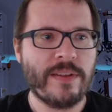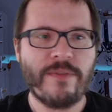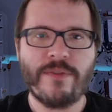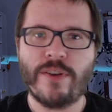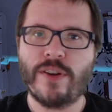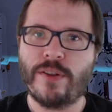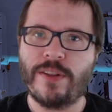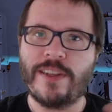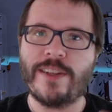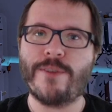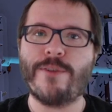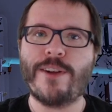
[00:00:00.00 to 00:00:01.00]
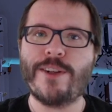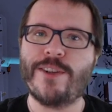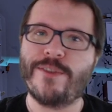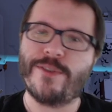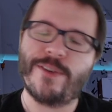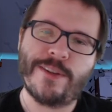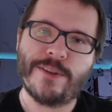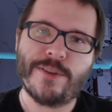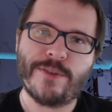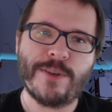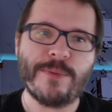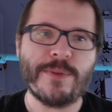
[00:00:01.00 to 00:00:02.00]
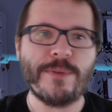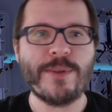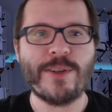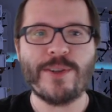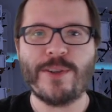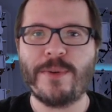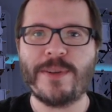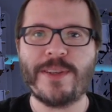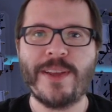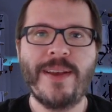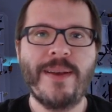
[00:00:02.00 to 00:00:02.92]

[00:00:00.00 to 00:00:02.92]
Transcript: vertical integration of your industry, which is always